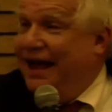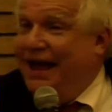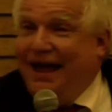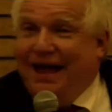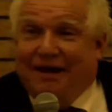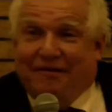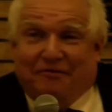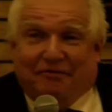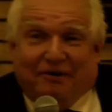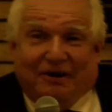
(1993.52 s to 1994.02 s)

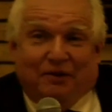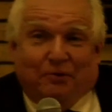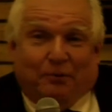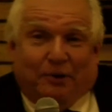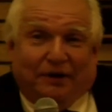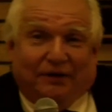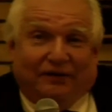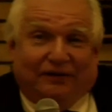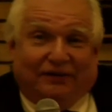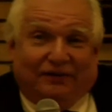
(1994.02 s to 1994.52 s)

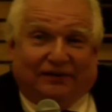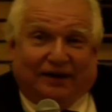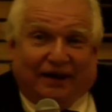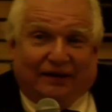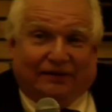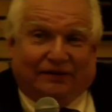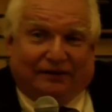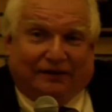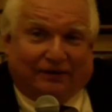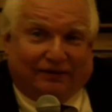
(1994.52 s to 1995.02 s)
everyone's
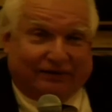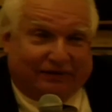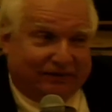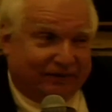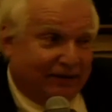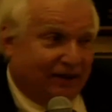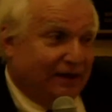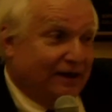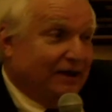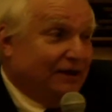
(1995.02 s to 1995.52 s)

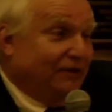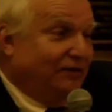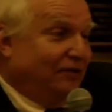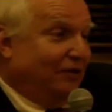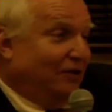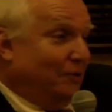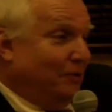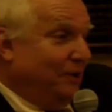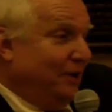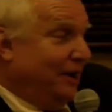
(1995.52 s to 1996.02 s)
senses,
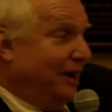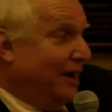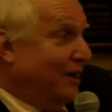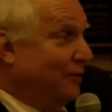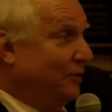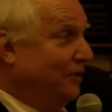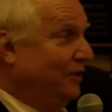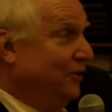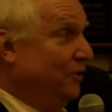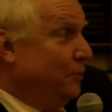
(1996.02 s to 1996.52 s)
knowing how
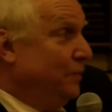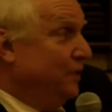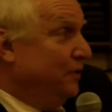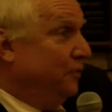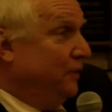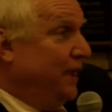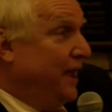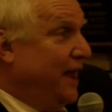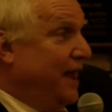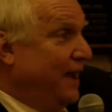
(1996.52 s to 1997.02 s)
human
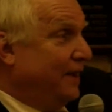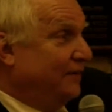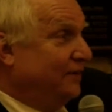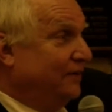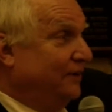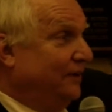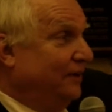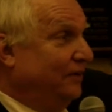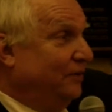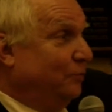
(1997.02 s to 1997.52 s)

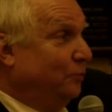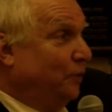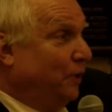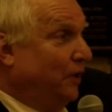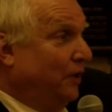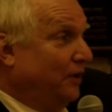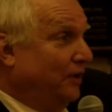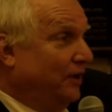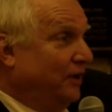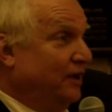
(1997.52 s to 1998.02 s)
reactions
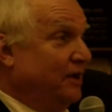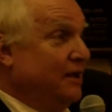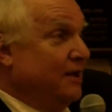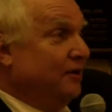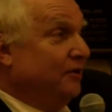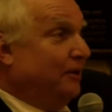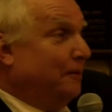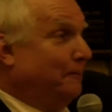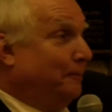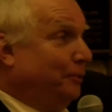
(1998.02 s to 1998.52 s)
work
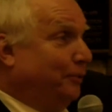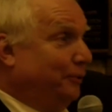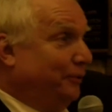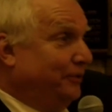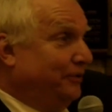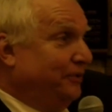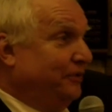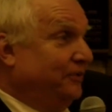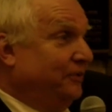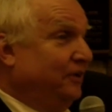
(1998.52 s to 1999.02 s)
to push
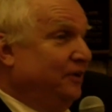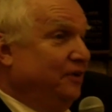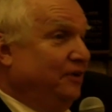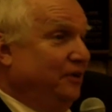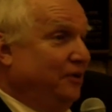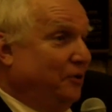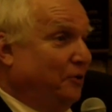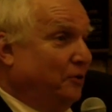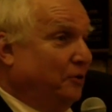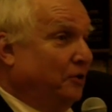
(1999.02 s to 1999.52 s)

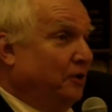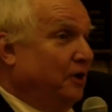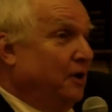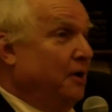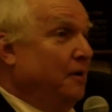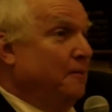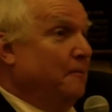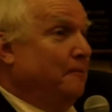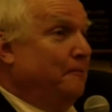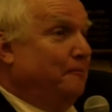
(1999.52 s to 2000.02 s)
your
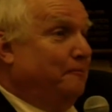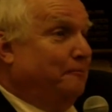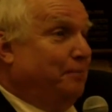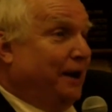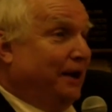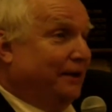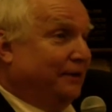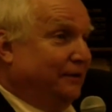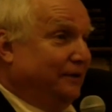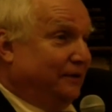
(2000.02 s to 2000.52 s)

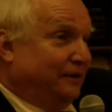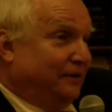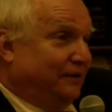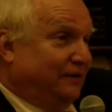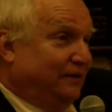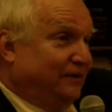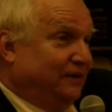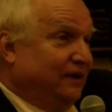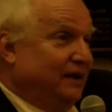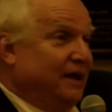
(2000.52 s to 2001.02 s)

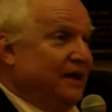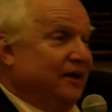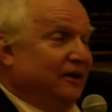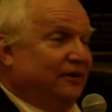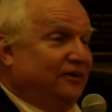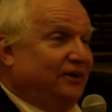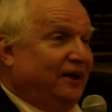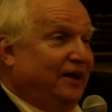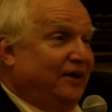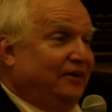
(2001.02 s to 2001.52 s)
buttons,
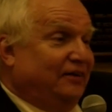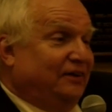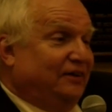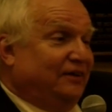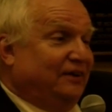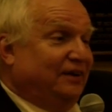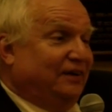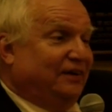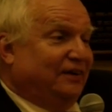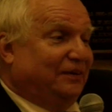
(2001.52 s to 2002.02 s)
changes
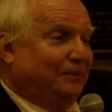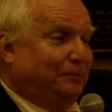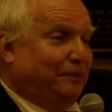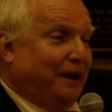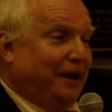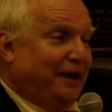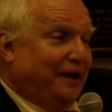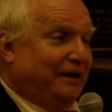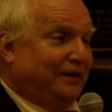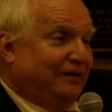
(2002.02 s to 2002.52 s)
in
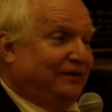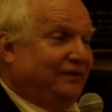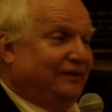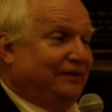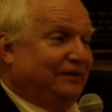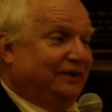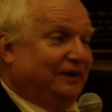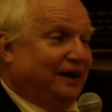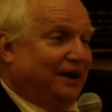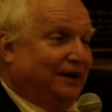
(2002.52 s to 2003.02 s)
space,
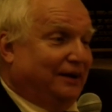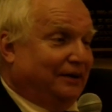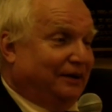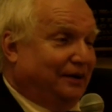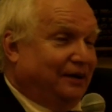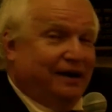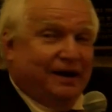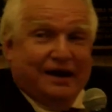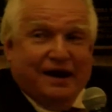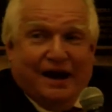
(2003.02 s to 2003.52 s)

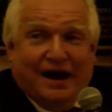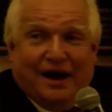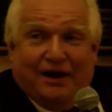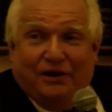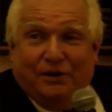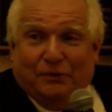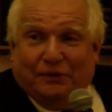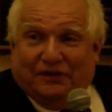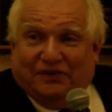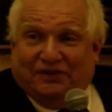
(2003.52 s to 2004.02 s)
color, how
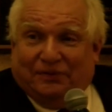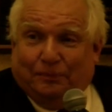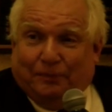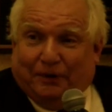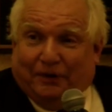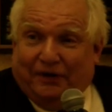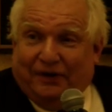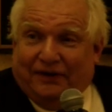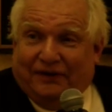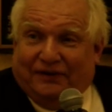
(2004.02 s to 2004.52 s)
you
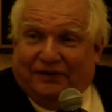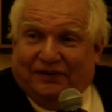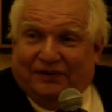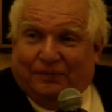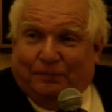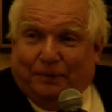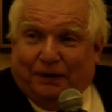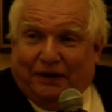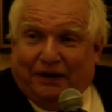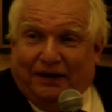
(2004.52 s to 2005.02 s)
experience this
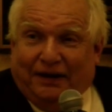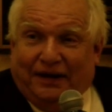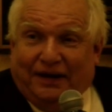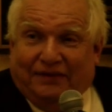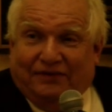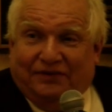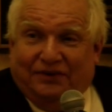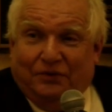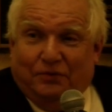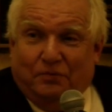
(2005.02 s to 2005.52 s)
building
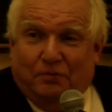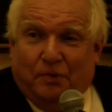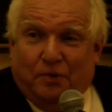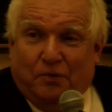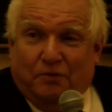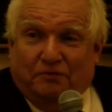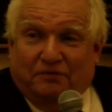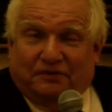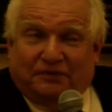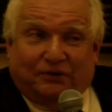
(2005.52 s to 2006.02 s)
as you
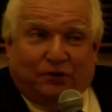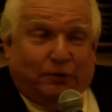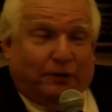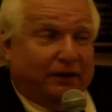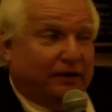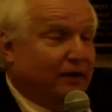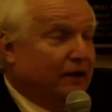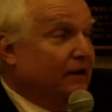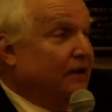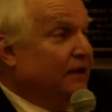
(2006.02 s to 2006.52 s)
move through it.
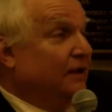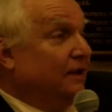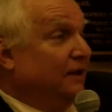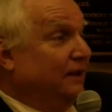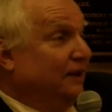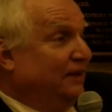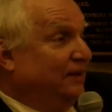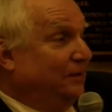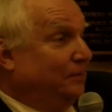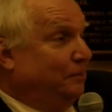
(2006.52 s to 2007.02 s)

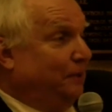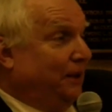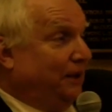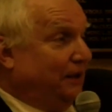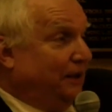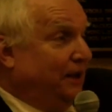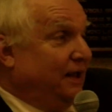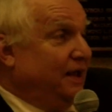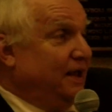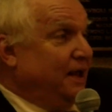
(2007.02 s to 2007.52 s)
This
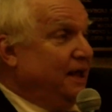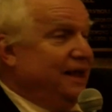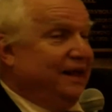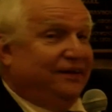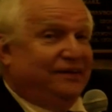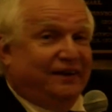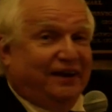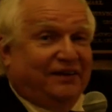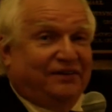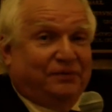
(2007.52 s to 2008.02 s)
building
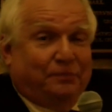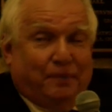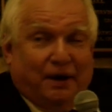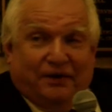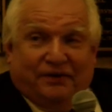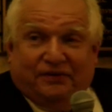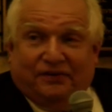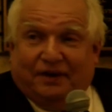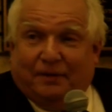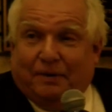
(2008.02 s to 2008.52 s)
is as
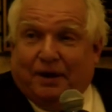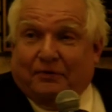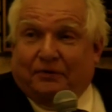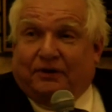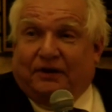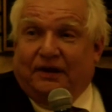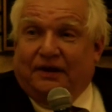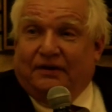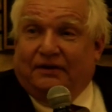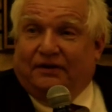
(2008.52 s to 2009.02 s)
much about
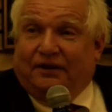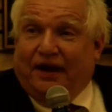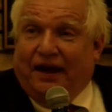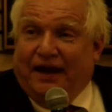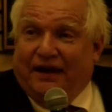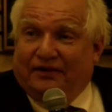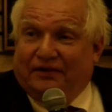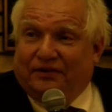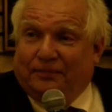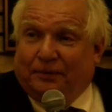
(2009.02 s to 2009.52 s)
the
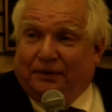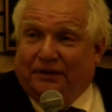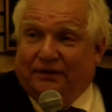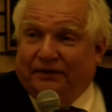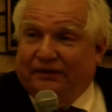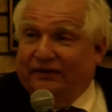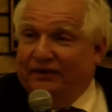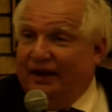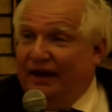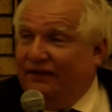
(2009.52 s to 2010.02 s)

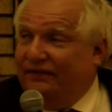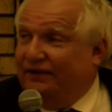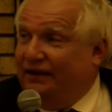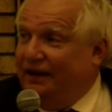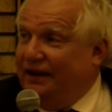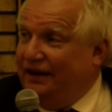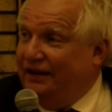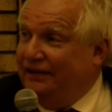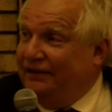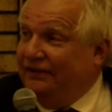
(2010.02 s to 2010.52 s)
intangibles as it
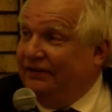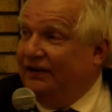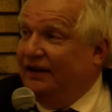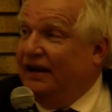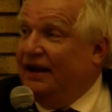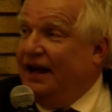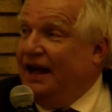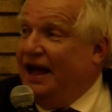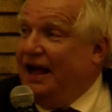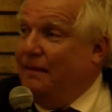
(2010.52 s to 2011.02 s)
is
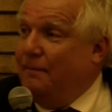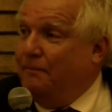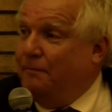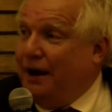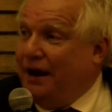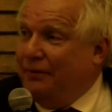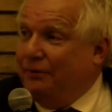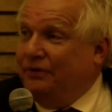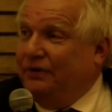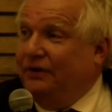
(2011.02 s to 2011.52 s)

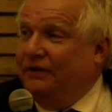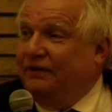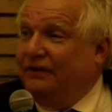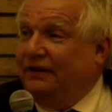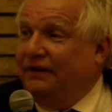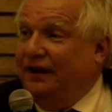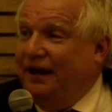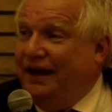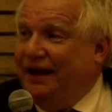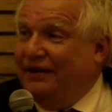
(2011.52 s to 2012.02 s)
about the
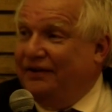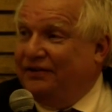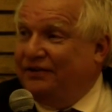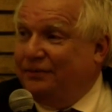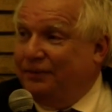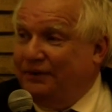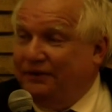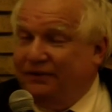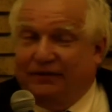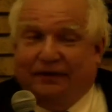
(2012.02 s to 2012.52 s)

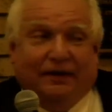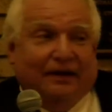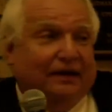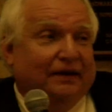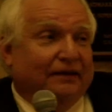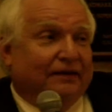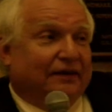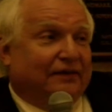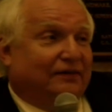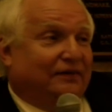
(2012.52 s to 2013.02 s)
tangibles,
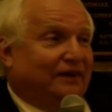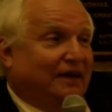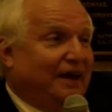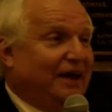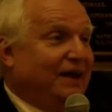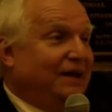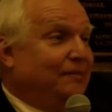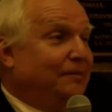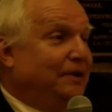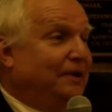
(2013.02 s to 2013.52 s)
the
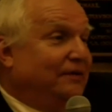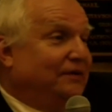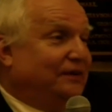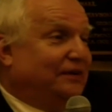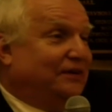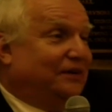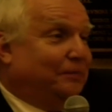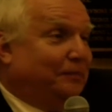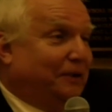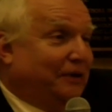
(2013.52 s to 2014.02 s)
same as
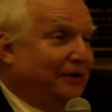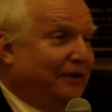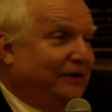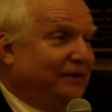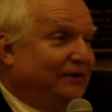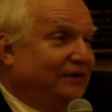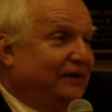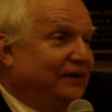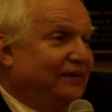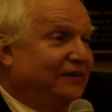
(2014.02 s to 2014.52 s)

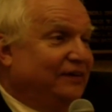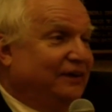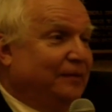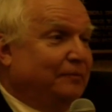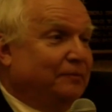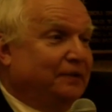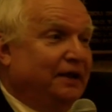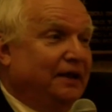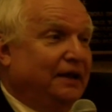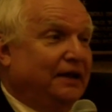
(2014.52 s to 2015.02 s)
experiencing
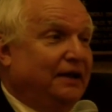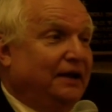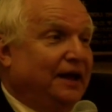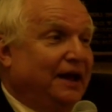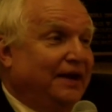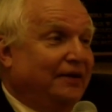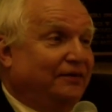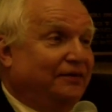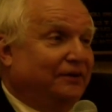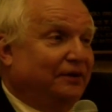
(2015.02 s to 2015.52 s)
something in
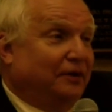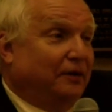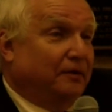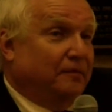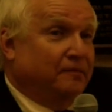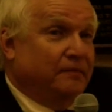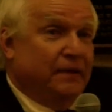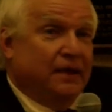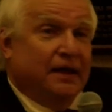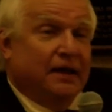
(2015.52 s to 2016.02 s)
nature.
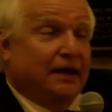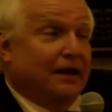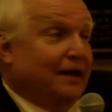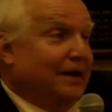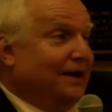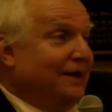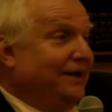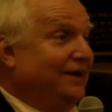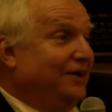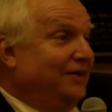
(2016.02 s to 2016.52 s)

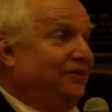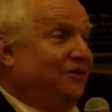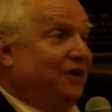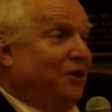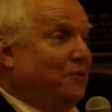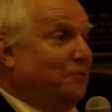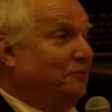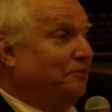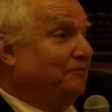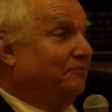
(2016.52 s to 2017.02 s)
You
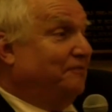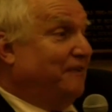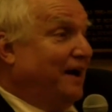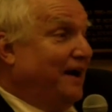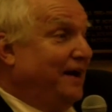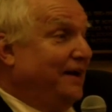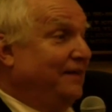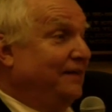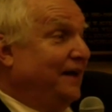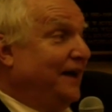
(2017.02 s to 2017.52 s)
don't
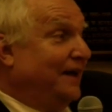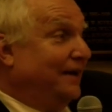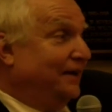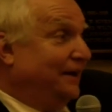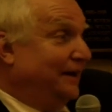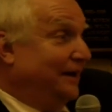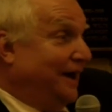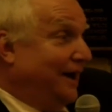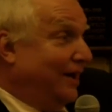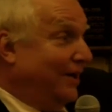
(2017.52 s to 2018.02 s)
find that
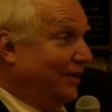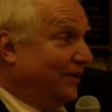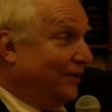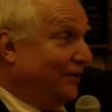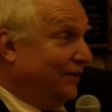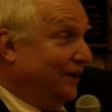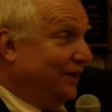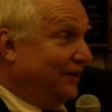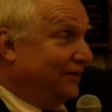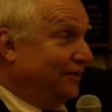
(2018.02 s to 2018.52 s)
in
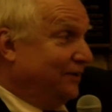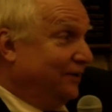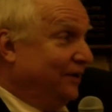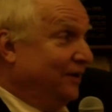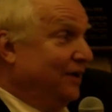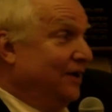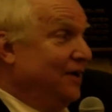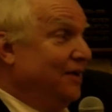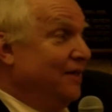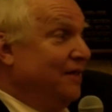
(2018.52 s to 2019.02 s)
architecture
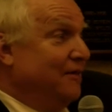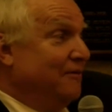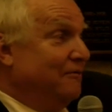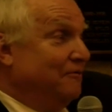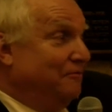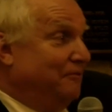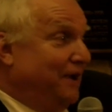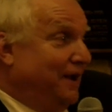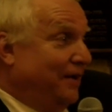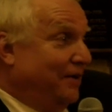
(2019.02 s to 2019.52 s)

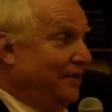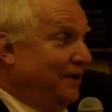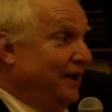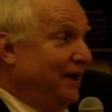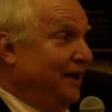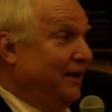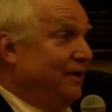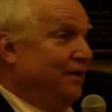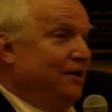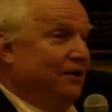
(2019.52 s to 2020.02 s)

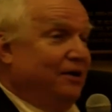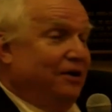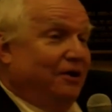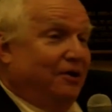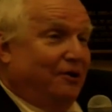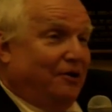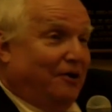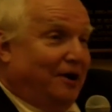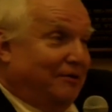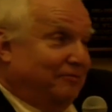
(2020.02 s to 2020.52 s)
very
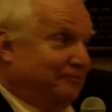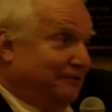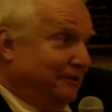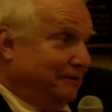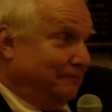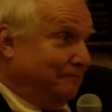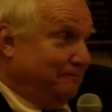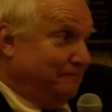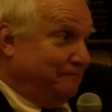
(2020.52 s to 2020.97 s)
often.